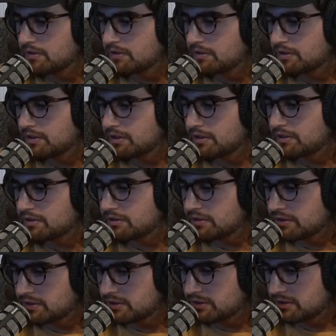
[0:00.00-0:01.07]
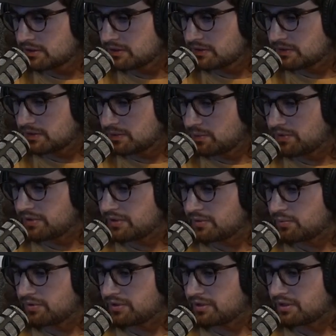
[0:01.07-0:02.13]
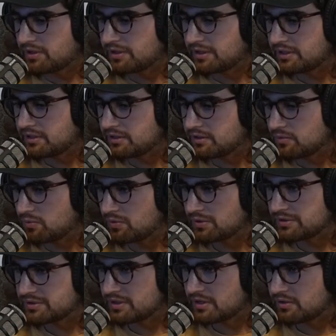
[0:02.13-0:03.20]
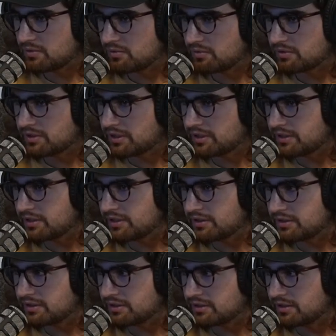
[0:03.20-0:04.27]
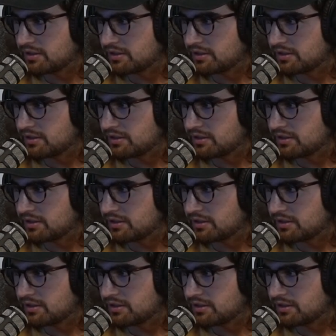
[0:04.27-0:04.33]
Yeah, he went in with a clean horizontal cut, and then